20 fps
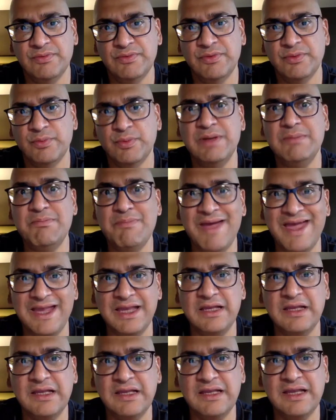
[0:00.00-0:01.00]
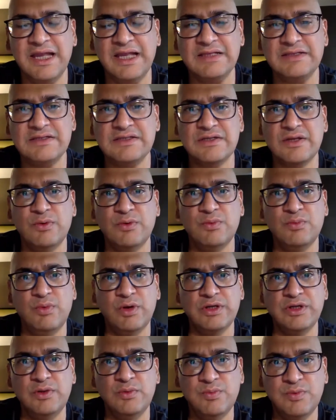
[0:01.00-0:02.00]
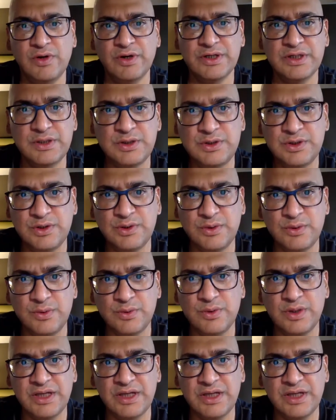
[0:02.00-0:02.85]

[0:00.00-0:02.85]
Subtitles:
we make. And so what you want to do